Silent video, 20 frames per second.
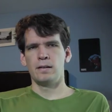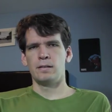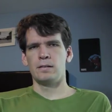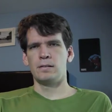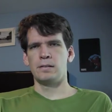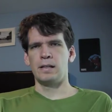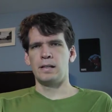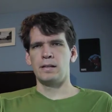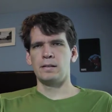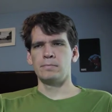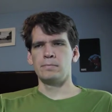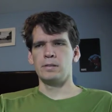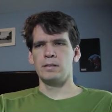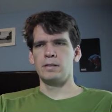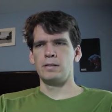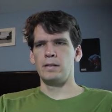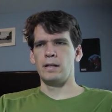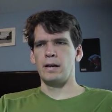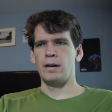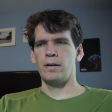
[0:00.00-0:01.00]
Sam's
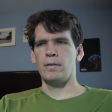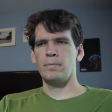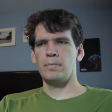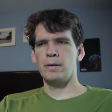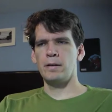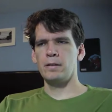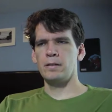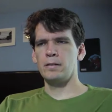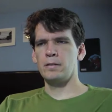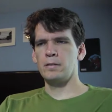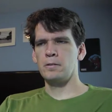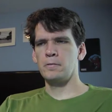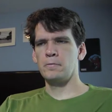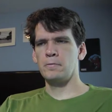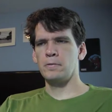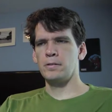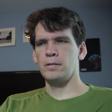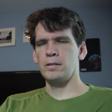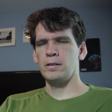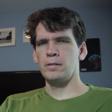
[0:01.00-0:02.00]
therapist
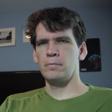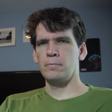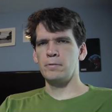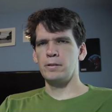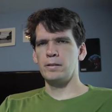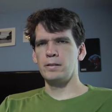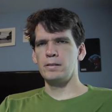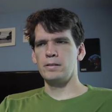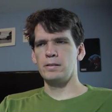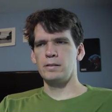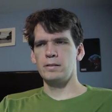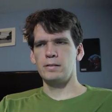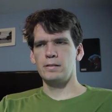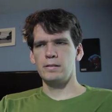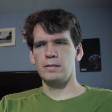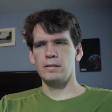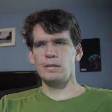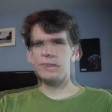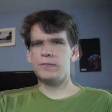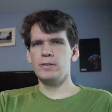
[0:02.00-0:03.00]
for some
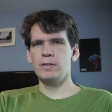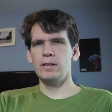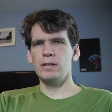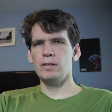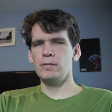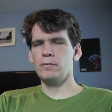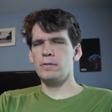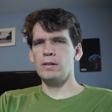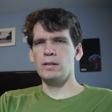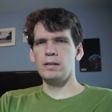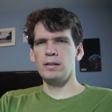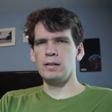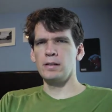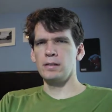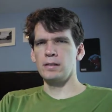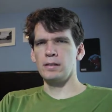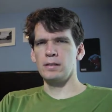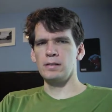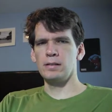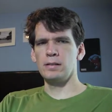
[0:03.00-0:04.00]
reason. She doesn't want
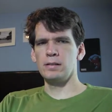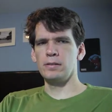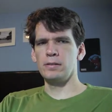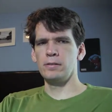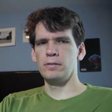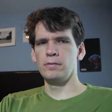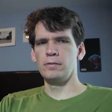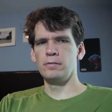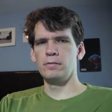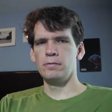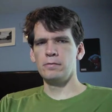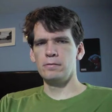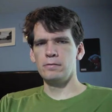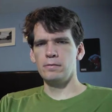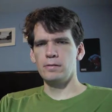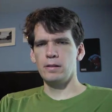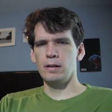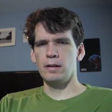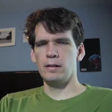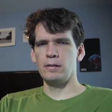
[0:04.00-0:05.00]
to listen to
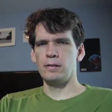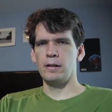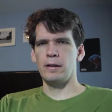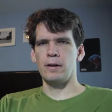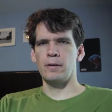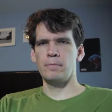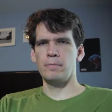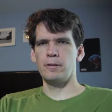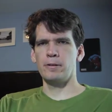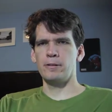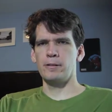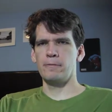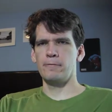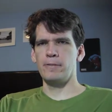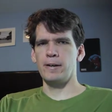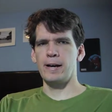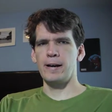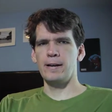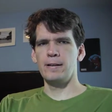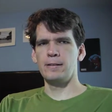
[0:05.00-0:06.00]
the therapist's
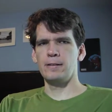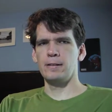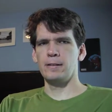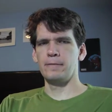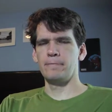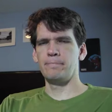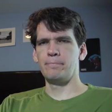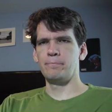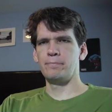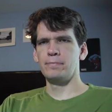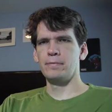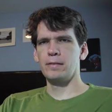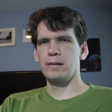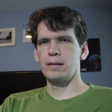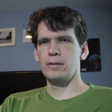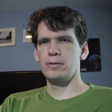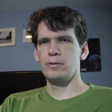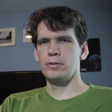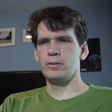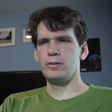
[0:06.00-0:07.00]
advice, and
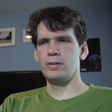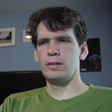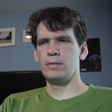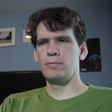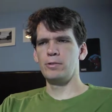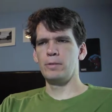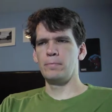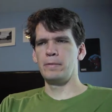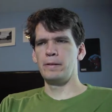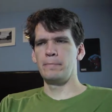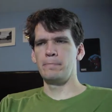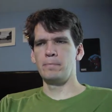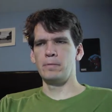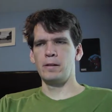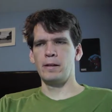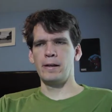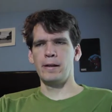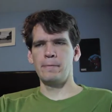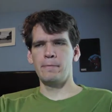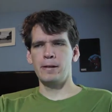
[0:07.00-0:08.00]
she seems to be
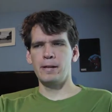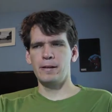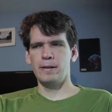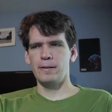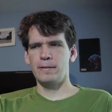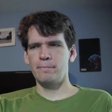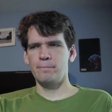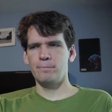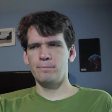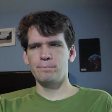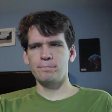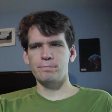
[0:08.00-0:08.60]
blaming